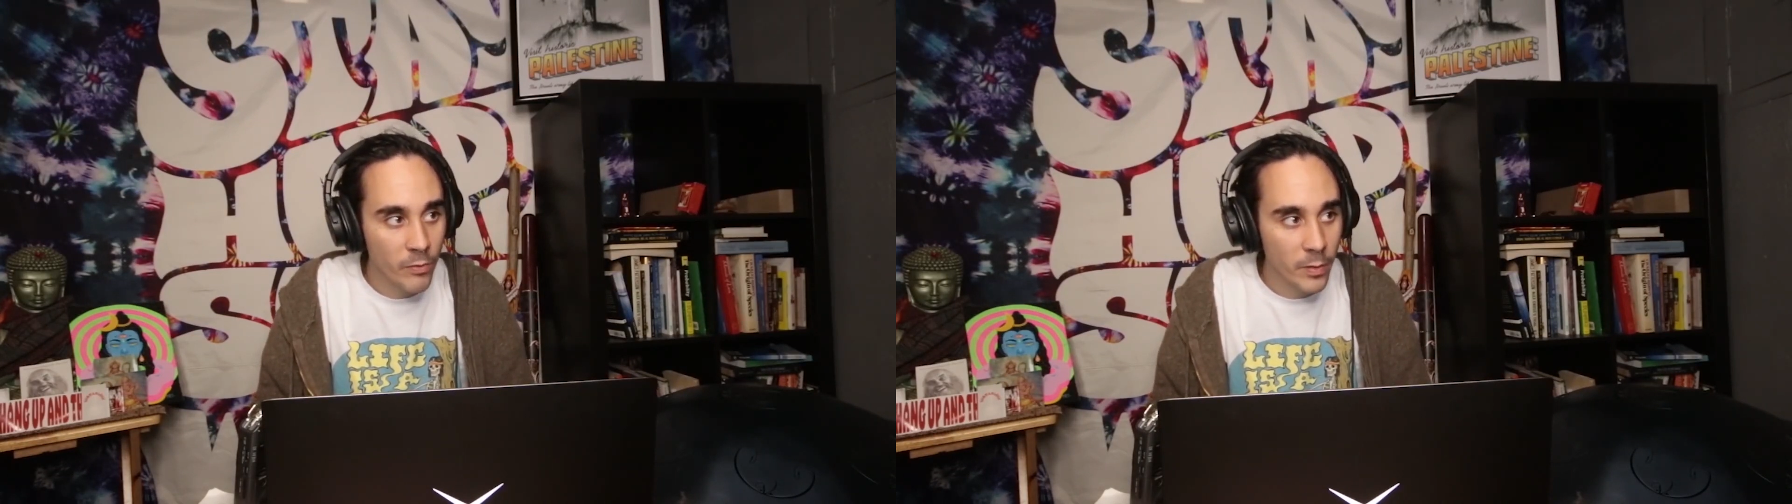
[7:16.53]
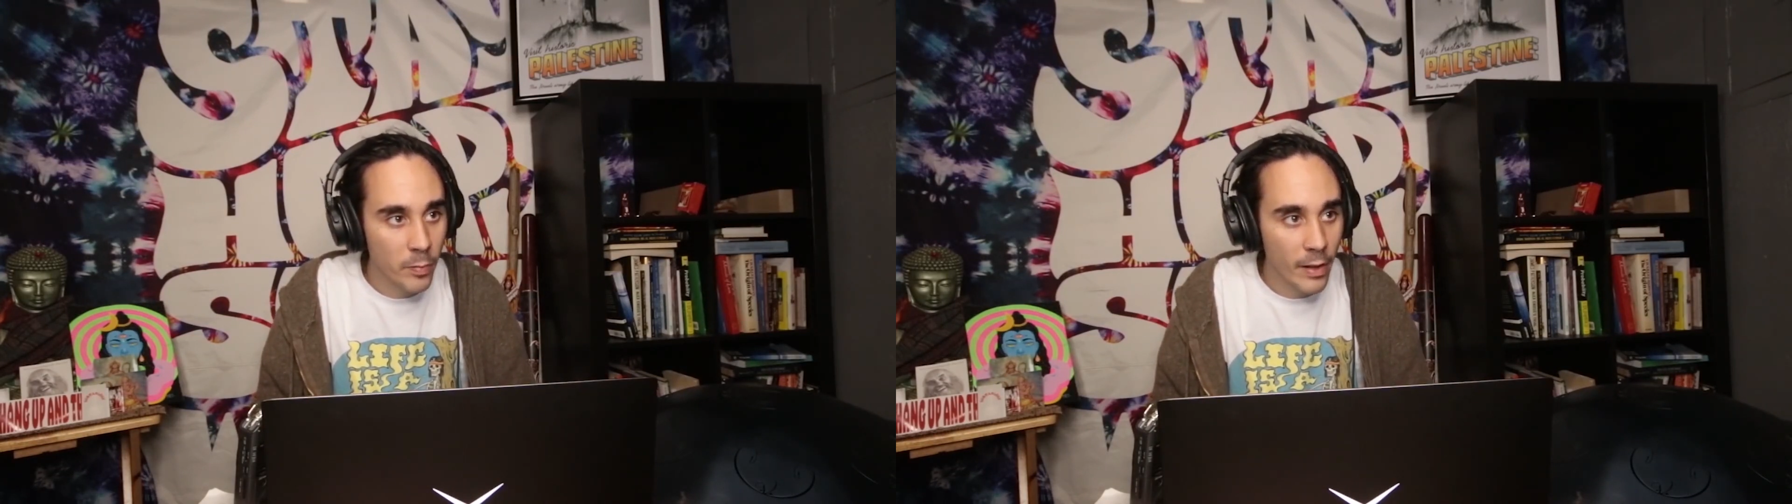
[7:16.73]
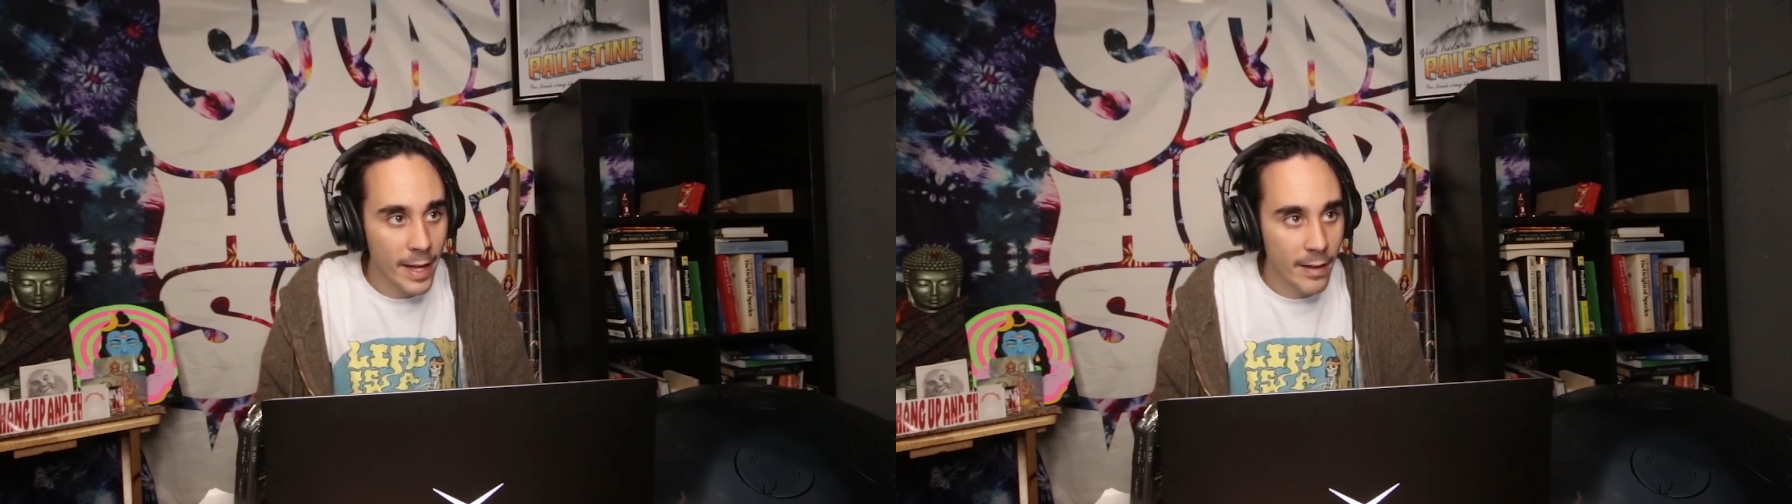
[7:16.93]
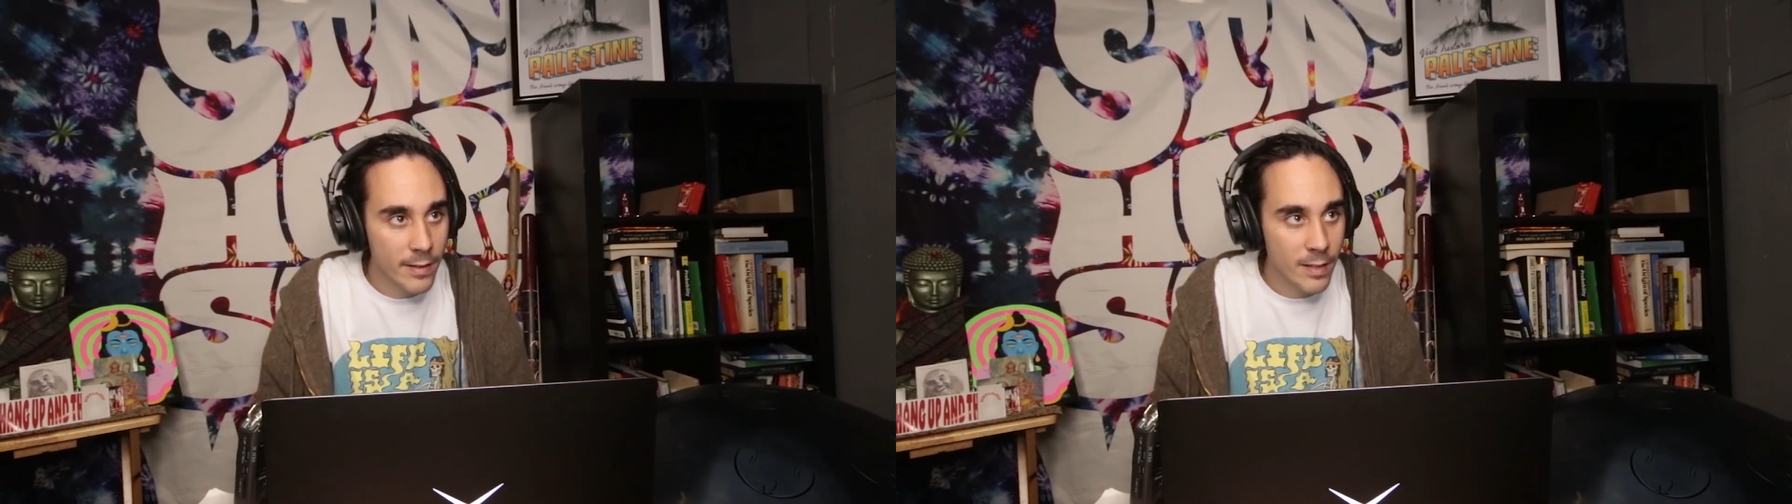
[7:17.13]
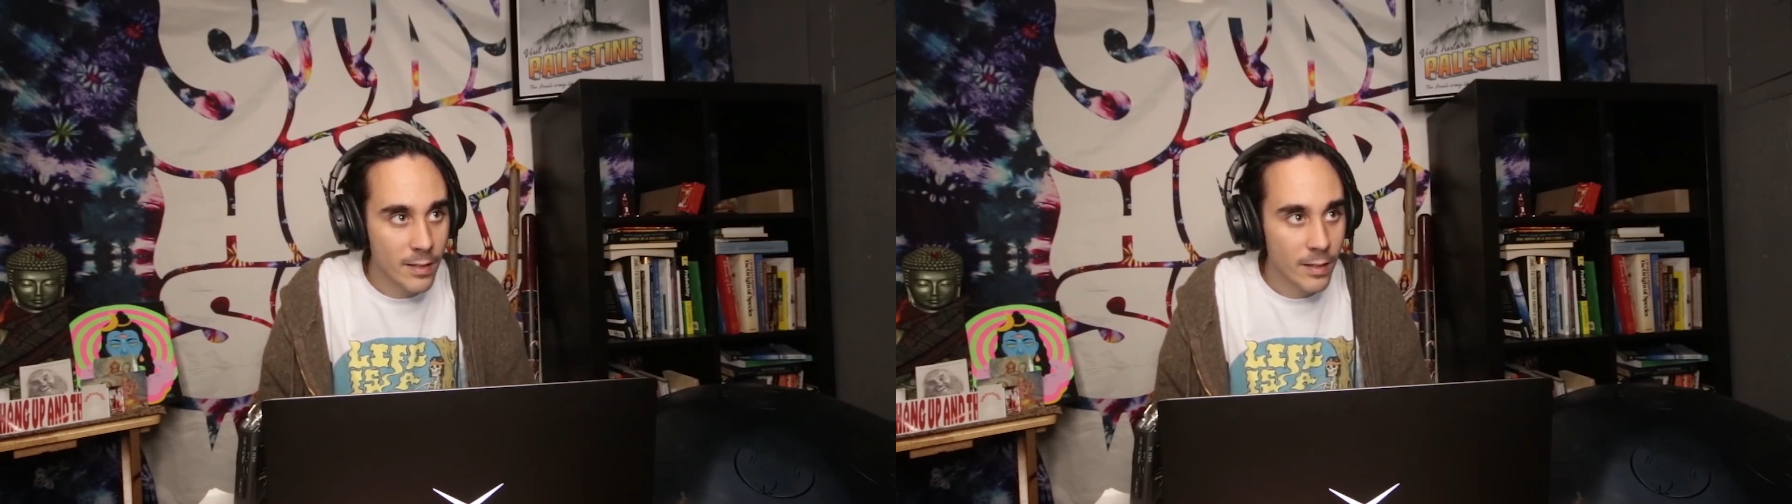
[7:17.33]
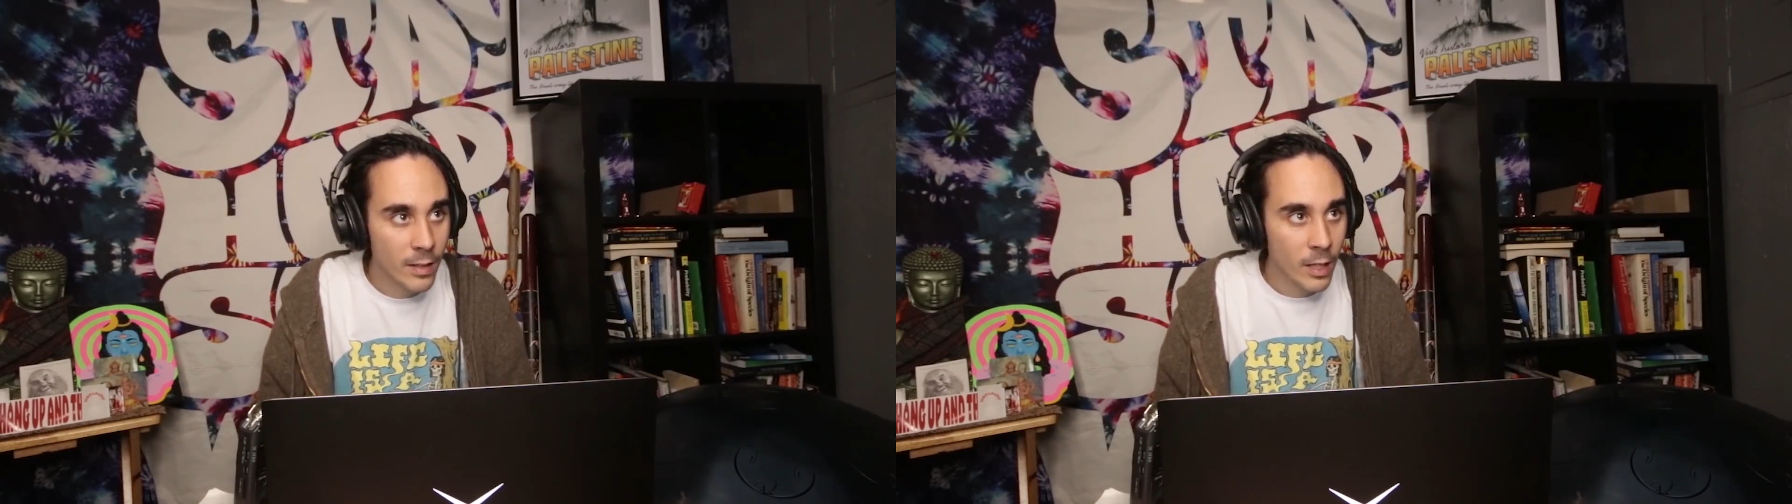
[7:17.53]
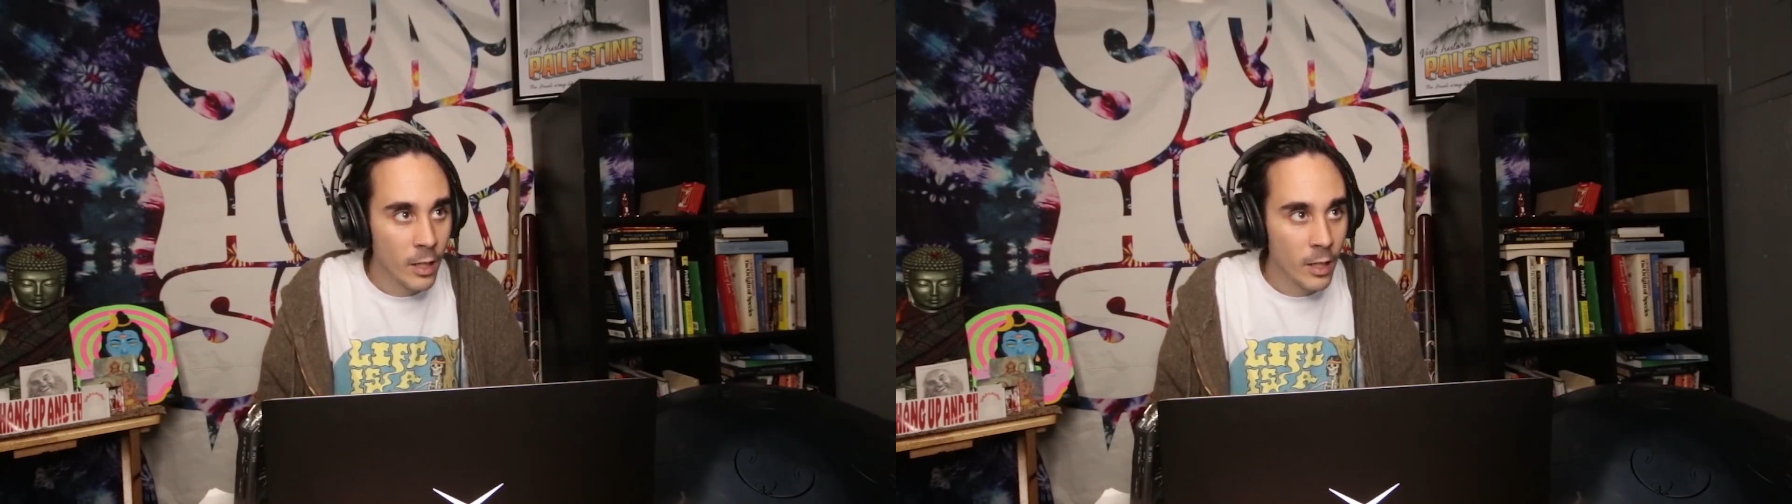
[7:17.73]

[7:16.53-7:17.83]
of the plants,